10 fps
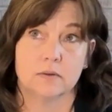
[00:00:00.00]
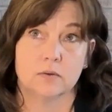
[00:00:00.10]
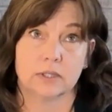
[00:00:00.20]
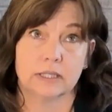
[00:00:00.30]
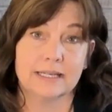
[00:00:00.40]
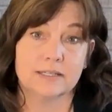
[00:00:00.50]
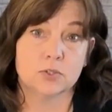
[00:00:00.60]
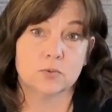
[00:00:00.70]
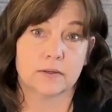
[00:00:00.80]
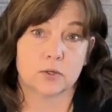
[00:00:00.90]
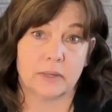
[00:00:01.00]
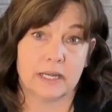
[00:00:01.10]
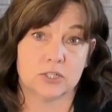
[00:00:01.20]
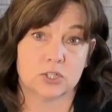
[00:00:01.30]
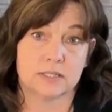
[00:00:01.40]
link to other
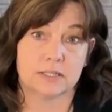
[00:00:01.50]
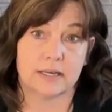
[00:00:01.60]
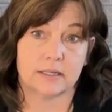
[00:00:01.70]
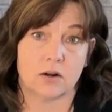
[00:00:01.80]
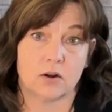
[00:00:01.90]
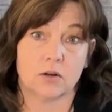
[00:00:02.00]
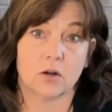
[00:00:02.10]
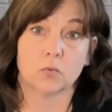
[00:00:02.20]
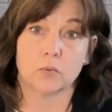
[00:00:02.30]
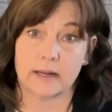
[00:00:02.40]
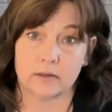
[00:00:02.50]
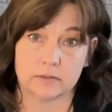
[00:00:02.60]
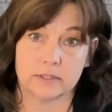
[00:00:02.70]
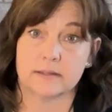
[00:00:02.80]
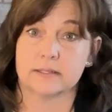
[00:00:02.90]
pages that are
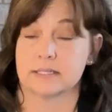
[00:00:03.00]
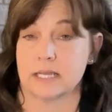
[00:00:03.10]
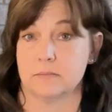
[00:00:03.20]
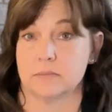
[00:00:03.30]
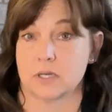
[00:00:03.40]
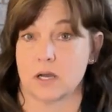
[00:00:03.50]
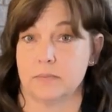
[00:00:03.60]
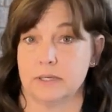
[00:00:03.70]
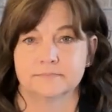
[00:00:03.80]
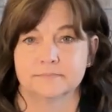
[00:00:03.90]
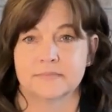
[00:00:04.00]
around the same topic.